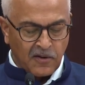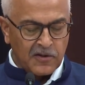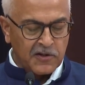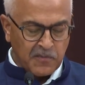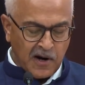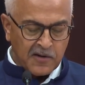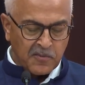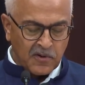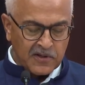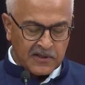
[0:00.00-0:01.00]
on smart
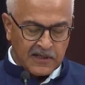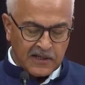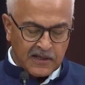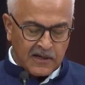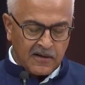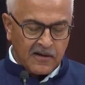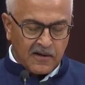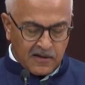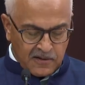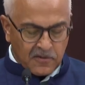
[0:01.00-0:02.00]
policing
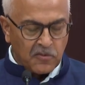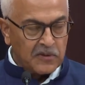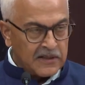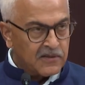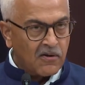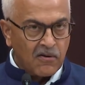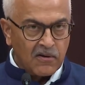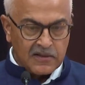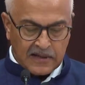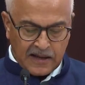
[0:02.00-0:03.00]
to this
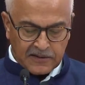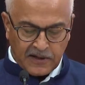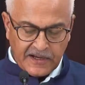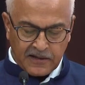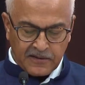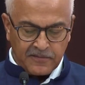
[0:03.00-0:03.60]
August gathering